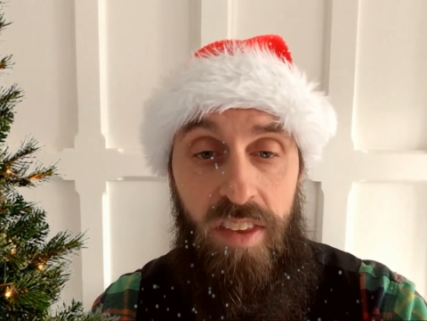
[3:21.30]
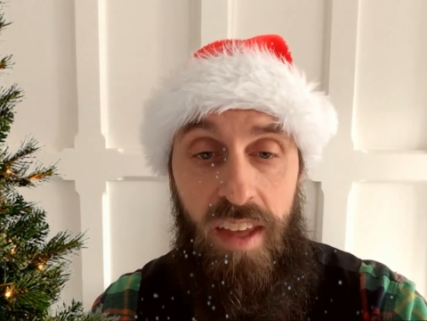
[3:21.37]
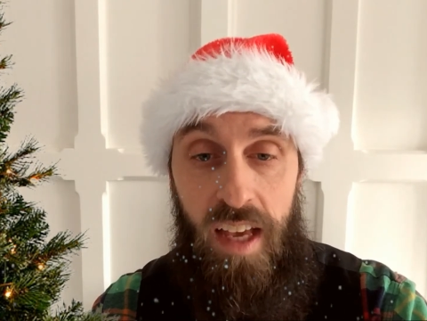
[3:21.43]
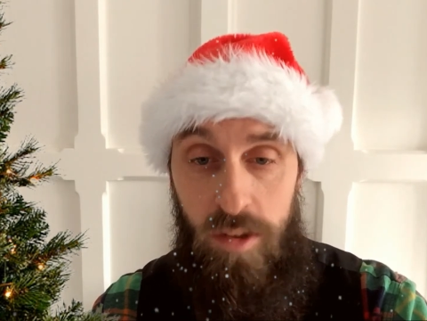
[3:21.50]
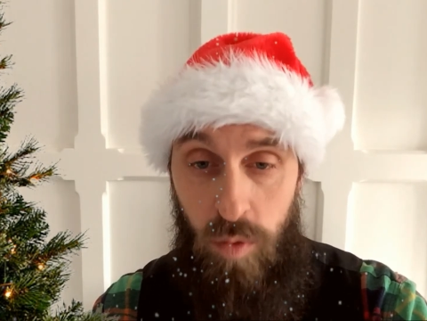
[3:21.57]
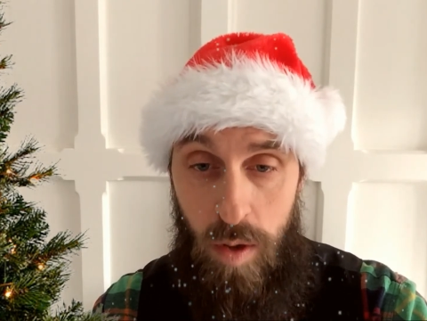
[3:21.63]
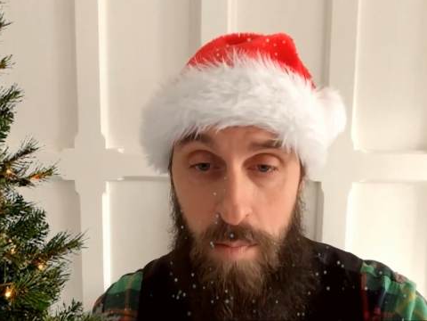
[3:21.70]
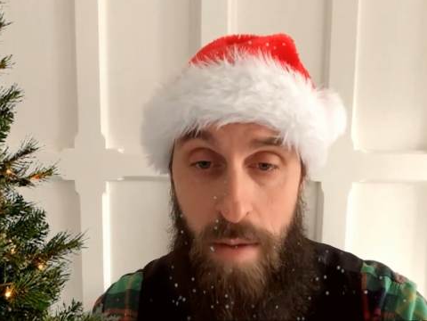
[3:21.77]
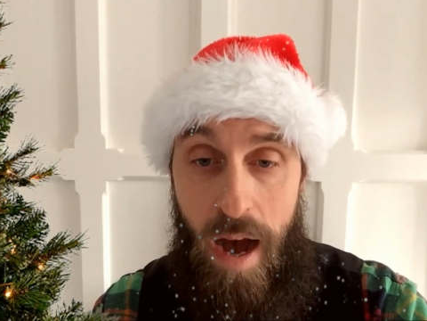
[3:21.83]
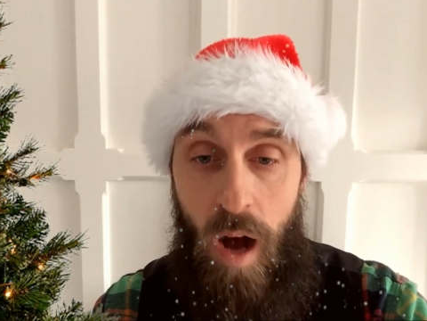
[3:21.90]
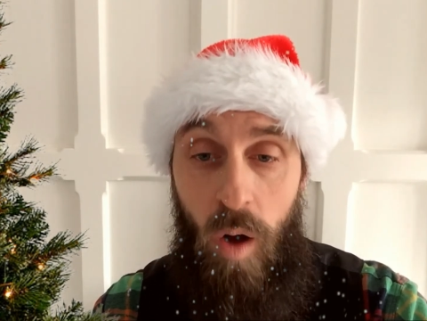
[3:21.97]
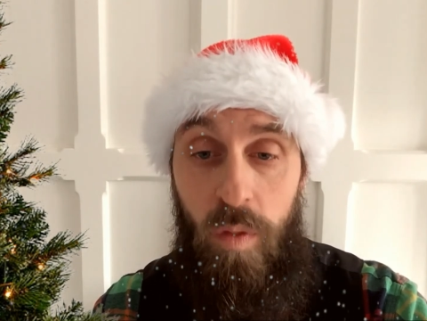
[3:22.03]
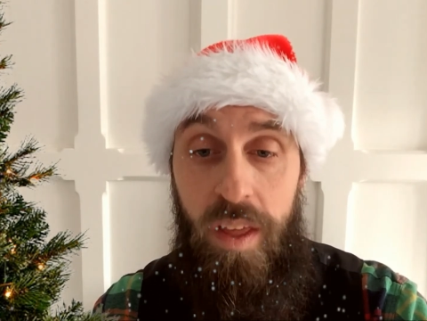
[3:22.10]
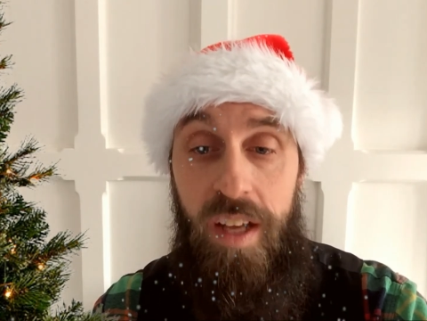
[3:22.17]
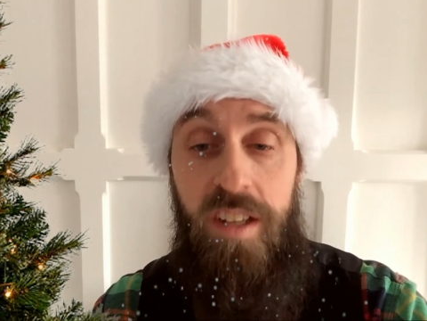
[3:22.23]
As we
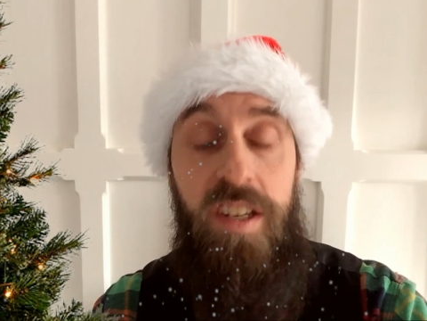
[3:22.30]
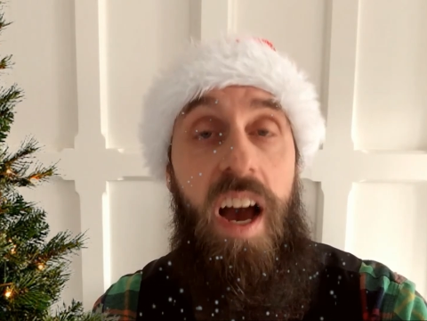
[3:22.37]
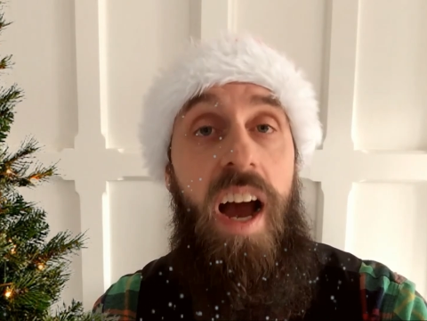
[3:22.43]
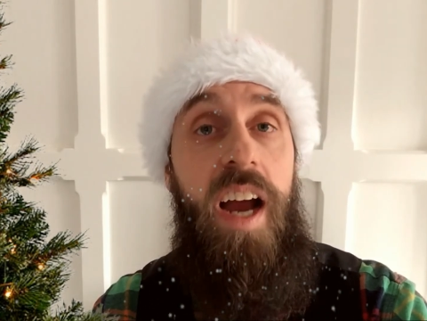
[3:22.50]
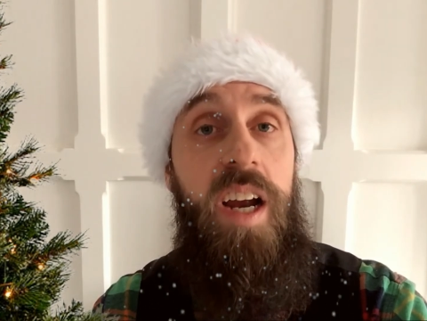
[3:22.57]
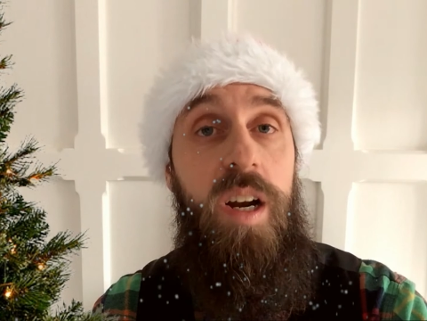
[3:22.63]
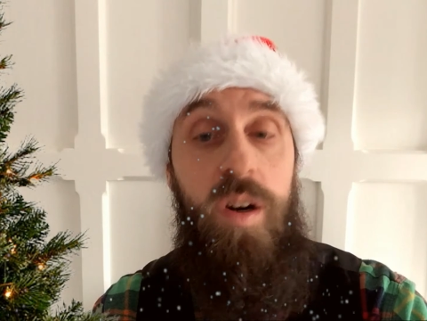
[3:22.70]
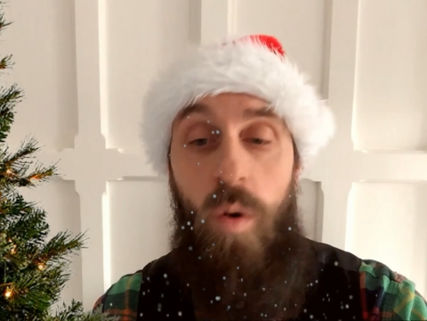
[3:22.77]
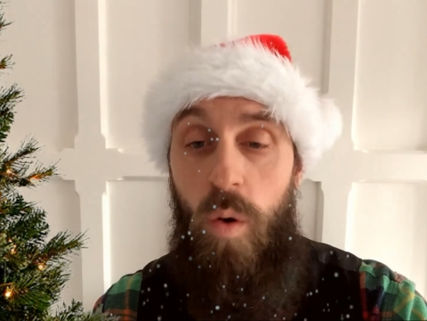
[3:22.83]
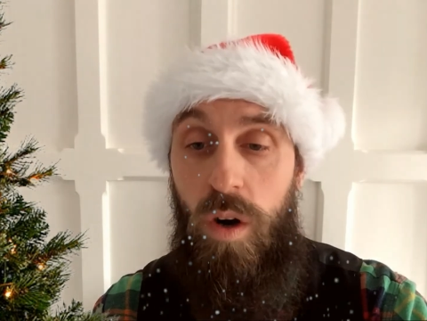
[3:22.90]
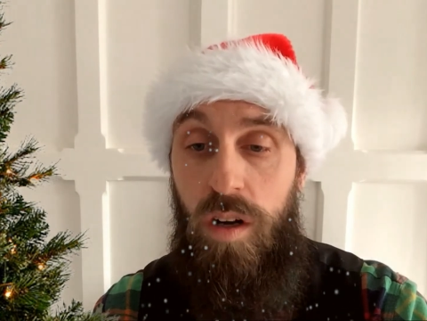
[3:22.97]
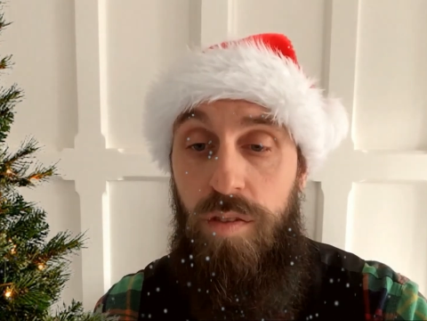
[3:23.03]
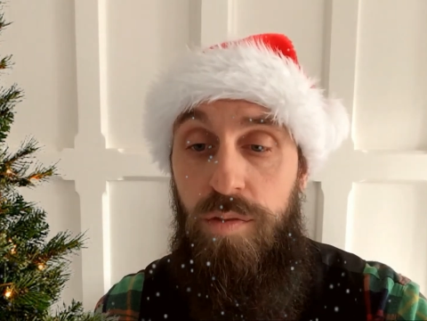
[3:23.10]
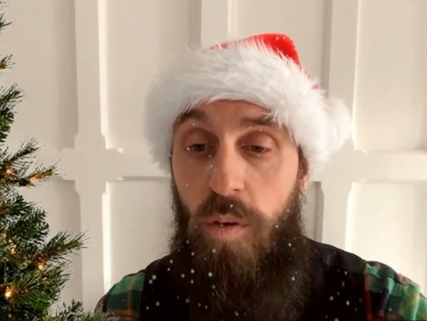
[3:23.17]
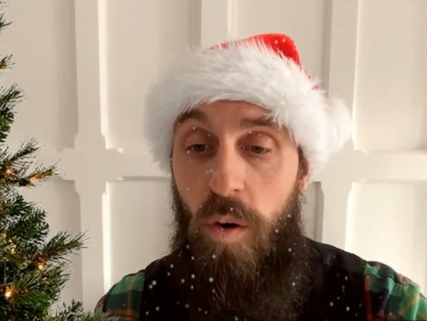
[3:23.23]
bowed, the entire
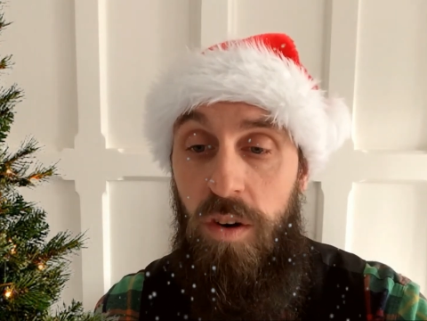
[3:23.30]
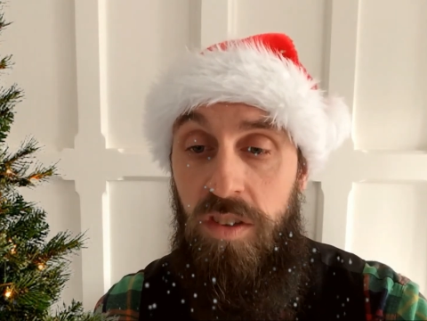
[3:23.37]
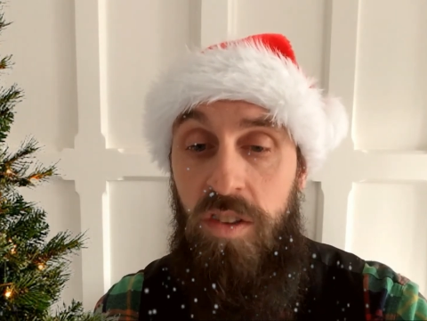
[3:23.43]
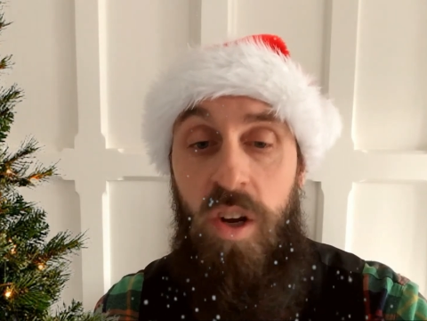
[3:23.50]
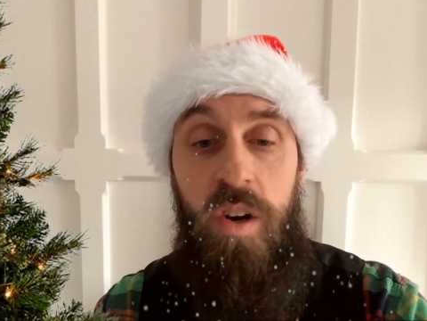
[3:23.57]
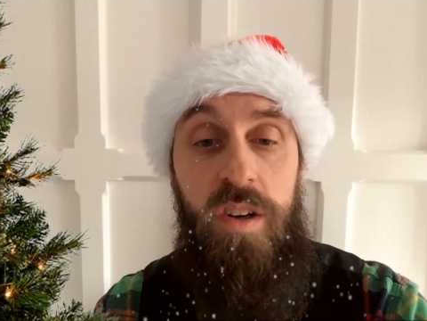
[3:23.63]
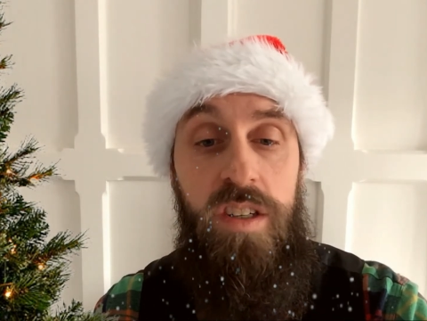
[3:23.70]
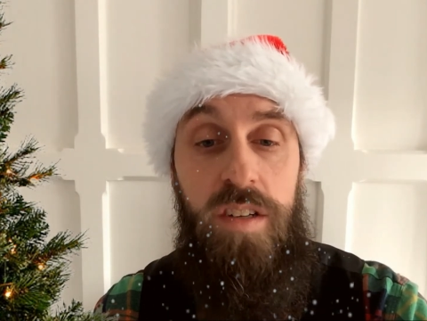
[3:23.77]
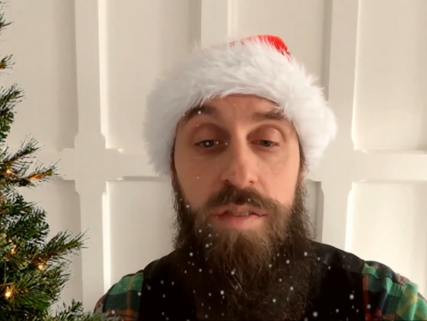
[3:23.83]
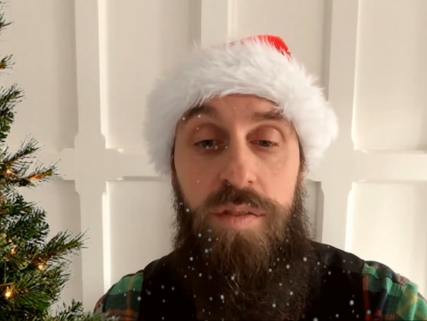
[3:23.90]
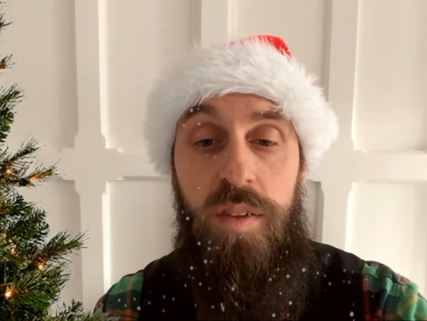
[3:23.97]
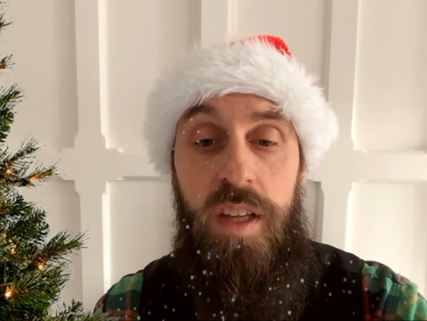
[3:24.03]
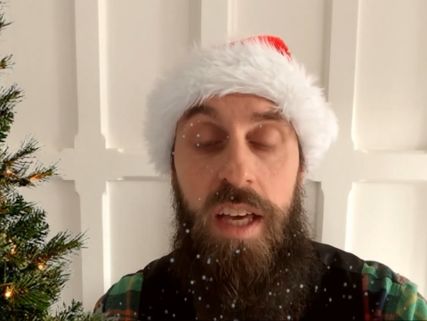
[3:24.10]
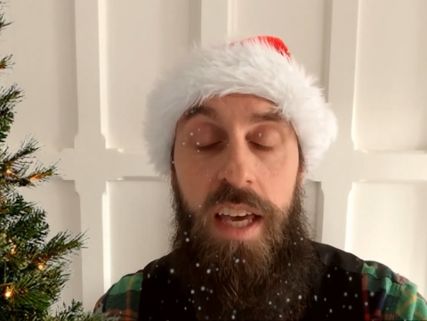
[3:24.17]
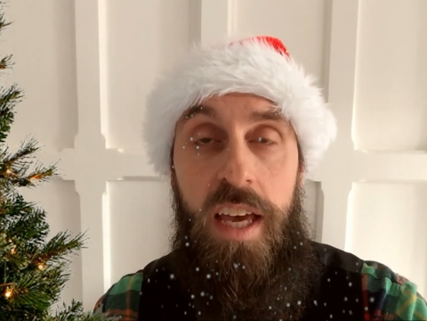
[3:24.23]
orc force turned to
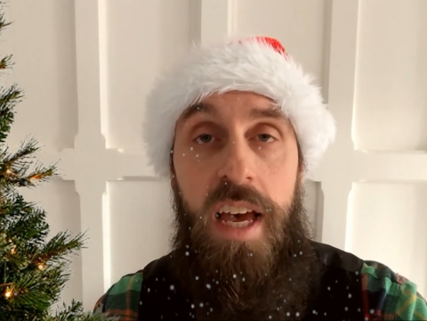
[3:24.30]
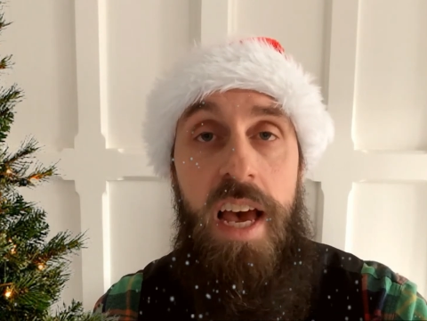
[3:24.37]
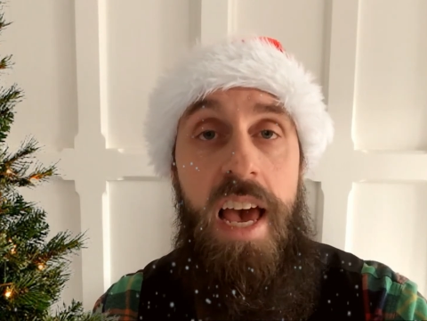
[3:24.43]
flee,